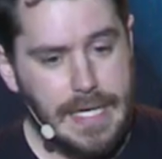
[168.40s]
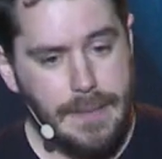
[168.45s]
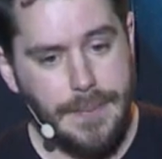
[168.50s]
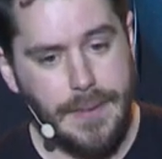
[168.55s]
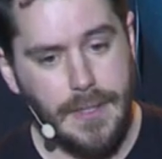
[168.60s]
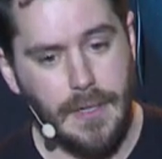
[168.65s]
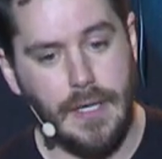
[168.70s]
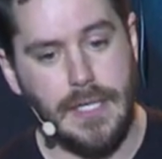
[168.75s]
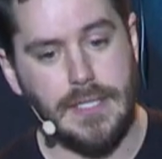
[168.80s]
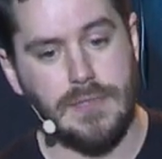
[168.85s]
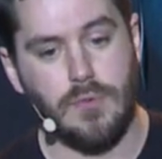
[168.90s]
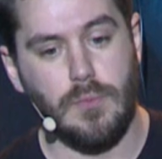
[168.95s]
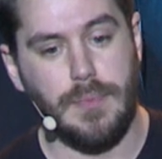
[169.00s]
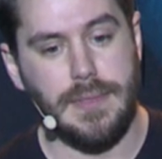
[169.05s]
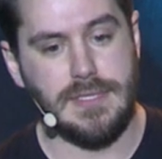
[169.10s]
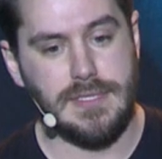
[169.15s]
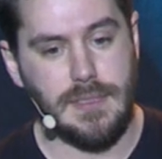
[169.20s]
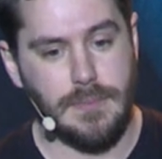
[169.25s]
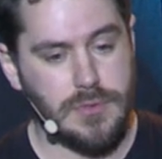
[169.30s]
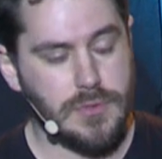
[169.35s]
APIs will
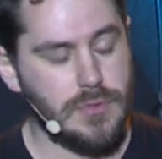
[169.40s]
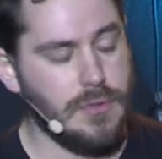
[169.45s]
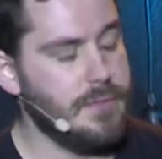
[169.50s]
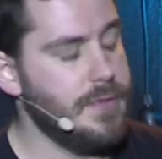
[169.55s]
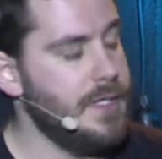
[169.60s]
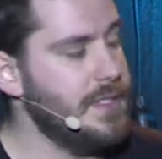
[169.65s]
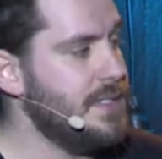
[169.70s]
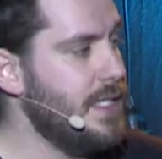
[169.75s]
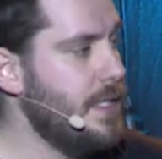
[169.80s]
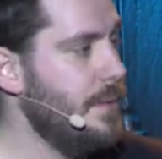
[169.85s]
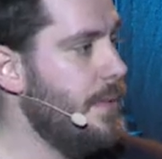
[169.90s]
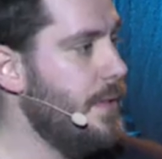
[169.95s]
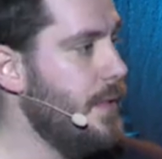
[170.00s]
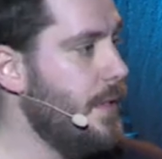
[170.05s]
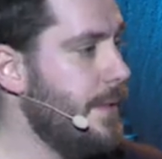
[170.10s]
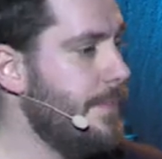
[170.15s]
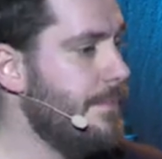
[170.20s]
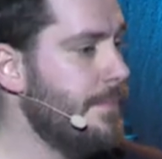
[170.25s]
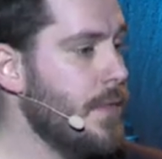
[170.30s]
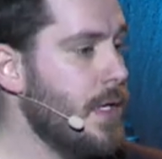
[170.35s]
be some sort of REST
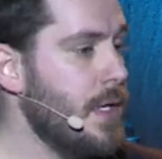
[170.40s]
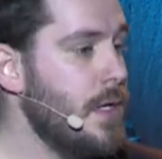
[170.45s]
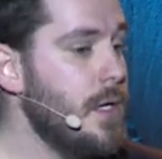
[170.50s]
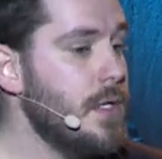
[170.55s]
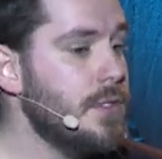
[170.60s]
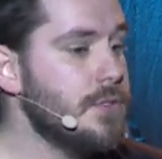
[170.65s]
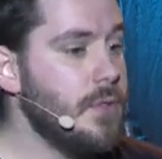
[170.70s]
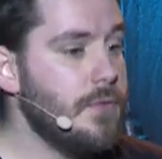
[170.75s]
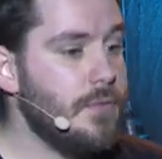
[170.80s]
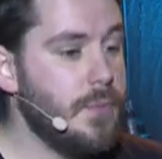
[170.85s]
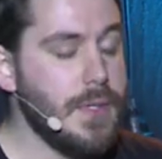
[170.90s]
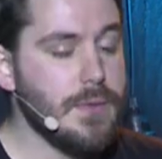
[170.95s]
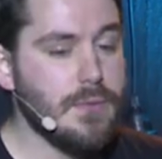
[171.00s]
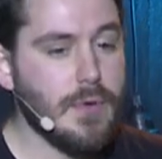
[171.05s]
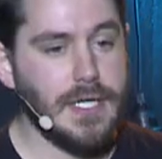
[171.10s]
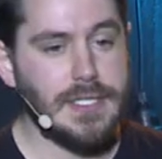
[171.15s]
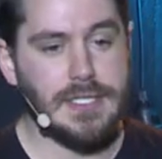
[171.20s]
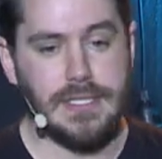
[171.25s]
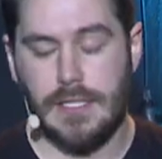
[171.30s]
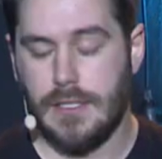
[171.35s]
API. So if we're
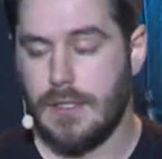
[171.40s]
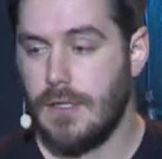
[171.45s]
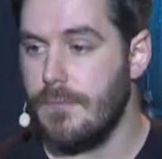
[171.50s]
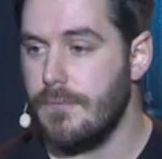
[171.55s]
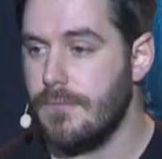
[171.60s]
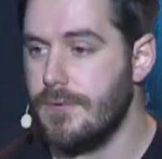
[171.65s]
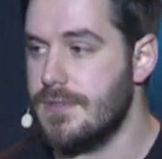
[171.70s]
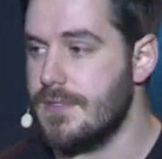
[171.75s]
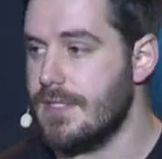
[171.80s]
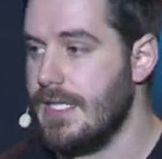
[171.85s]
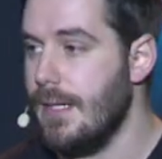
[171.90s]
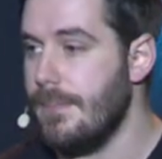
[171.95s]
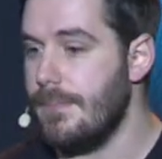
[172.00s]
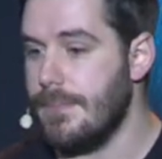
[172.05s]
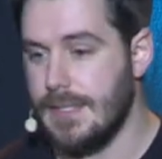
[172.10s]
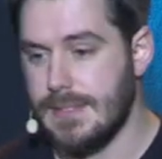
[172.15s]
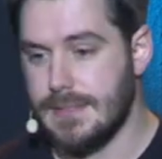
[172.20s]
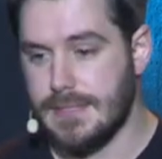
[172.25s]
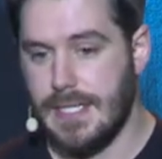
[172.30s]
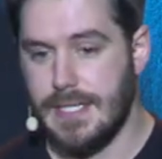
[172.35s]
writing a conference
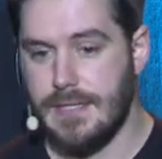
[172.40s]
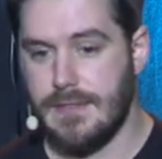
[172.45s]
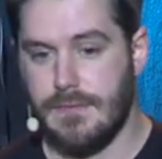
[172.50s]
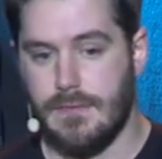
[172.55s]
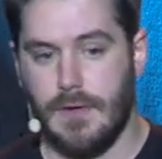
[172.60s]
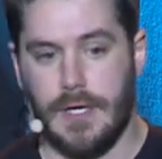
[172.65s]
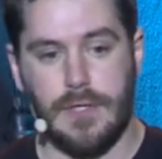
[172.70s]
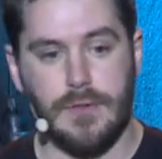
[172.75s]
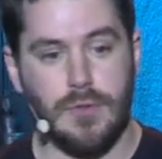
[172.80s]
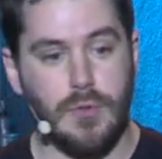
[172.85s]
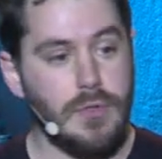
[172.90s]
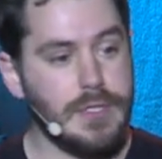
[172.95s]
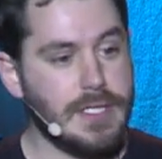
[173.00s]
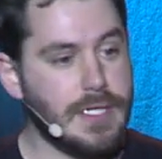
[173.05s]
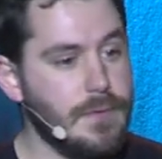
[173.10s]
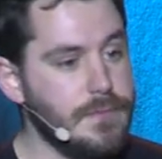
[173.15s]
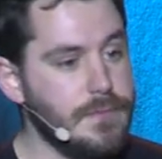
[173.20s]
app, let's say, to find all the